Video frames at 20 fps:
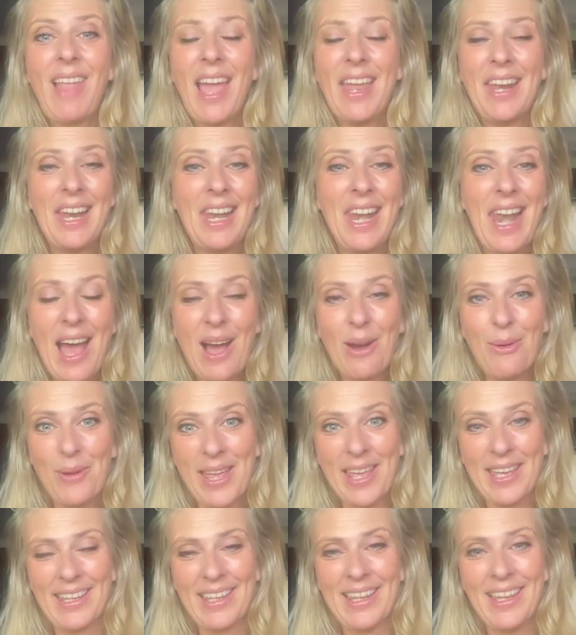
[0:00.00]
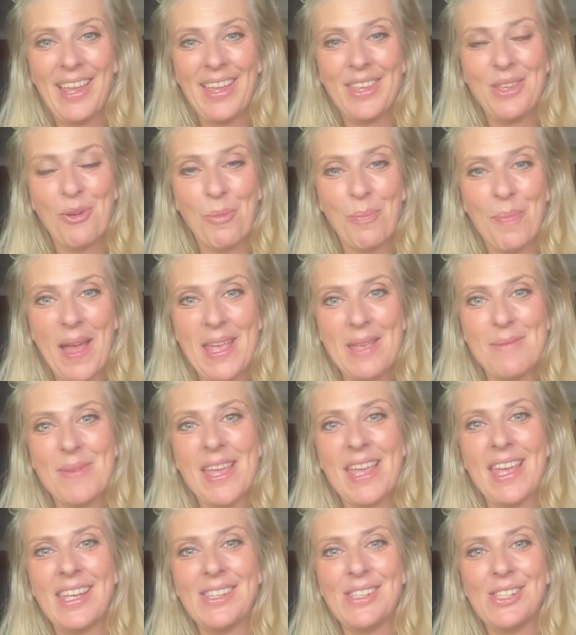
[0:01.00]
and allowing your
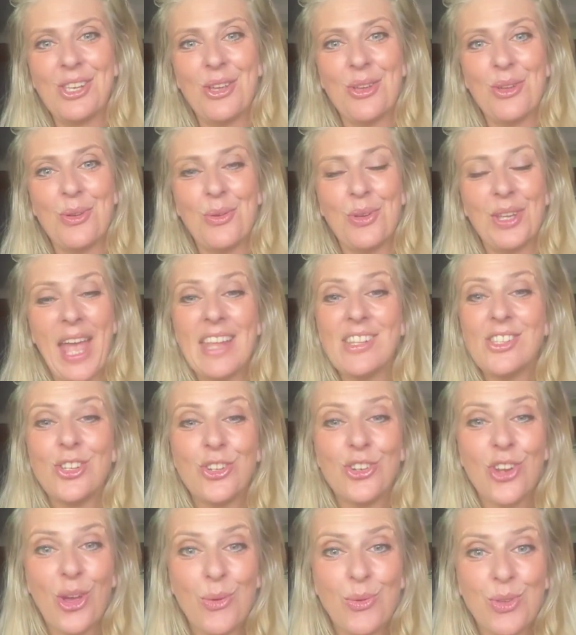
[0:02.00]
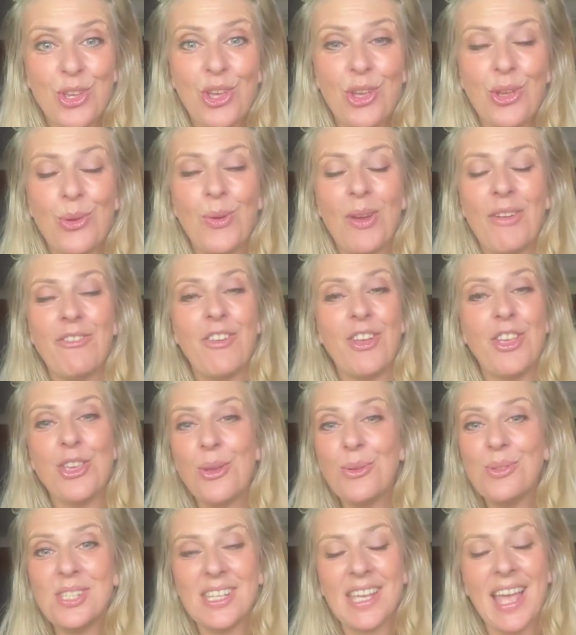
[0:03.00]
baby to get to know you, and for
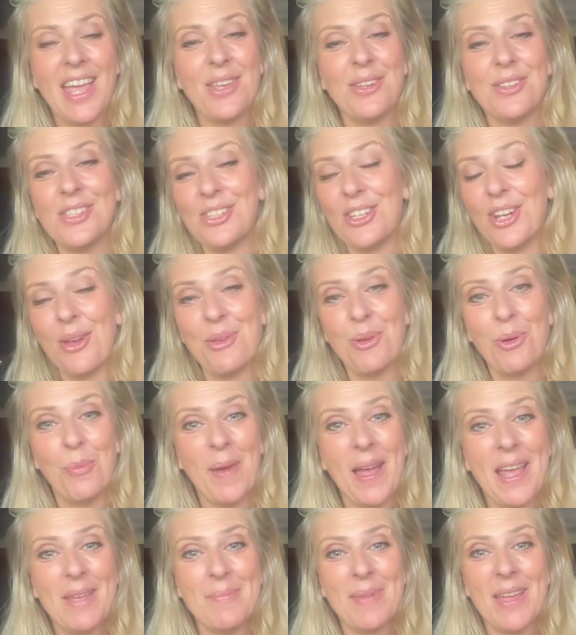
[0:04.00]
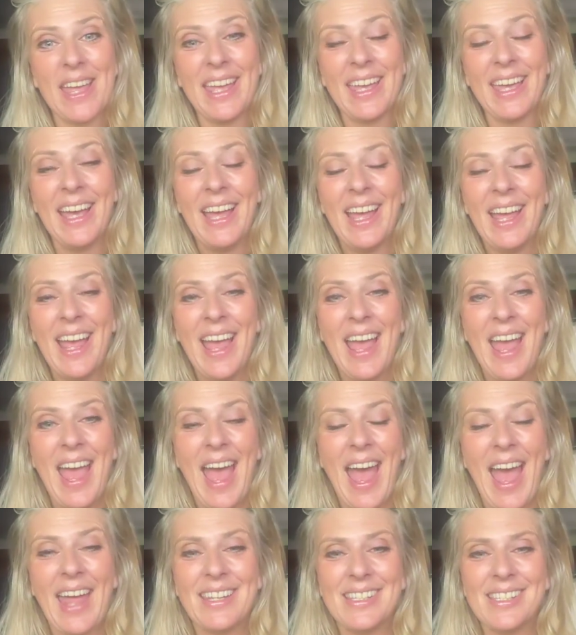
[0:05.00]
you to get to know your baby,
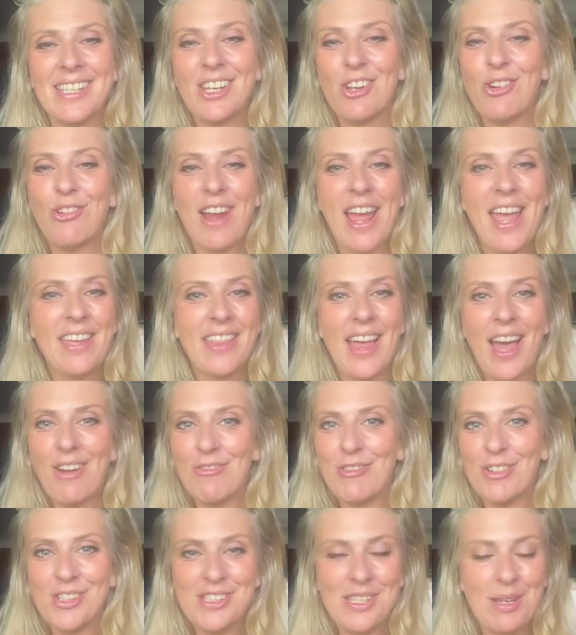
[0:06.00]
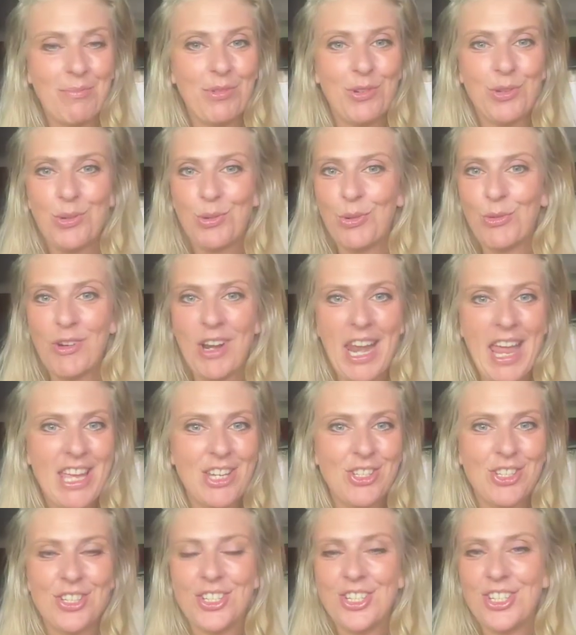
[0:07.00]
and to create that reciprocal
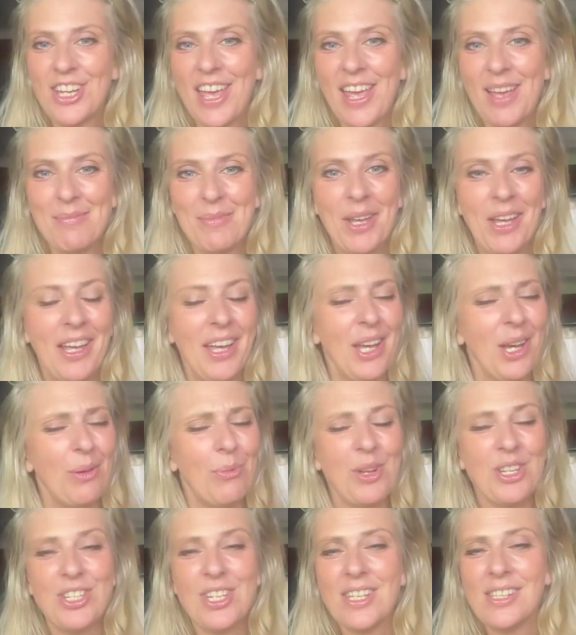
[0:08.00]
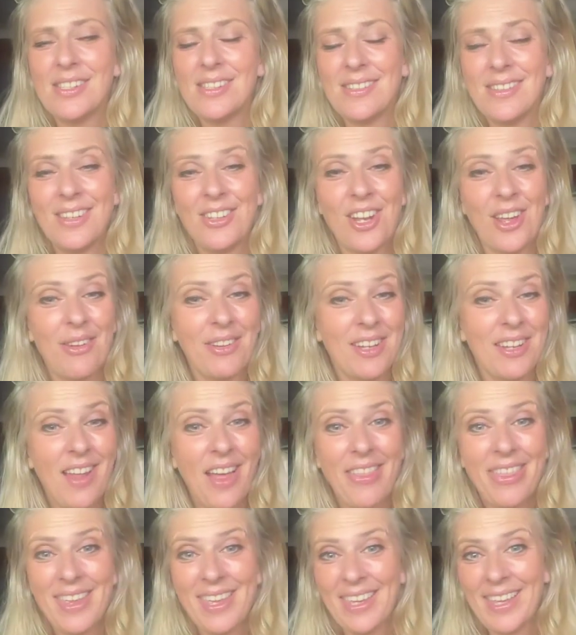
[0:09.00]
relationship, which is,
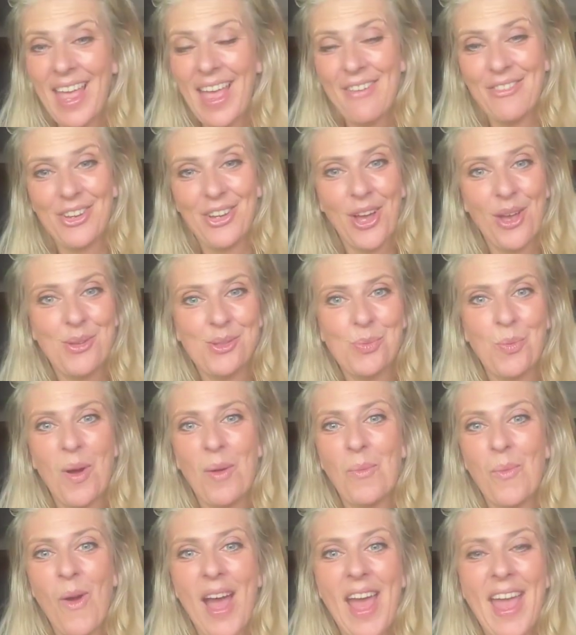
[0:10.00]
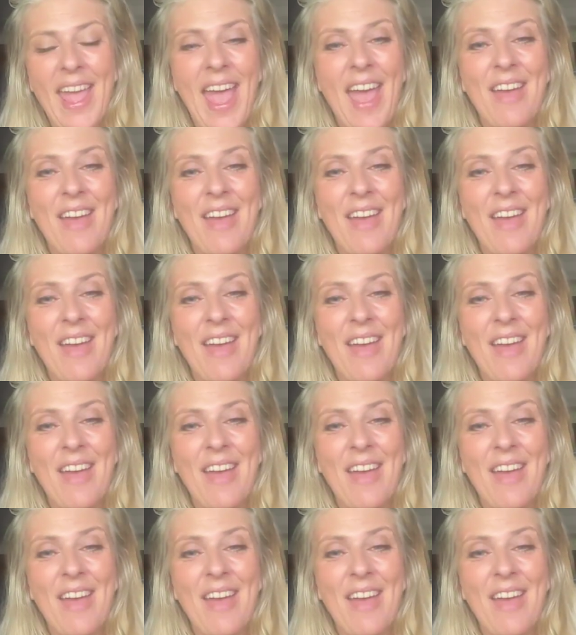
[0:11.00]
nothing ever goes one way.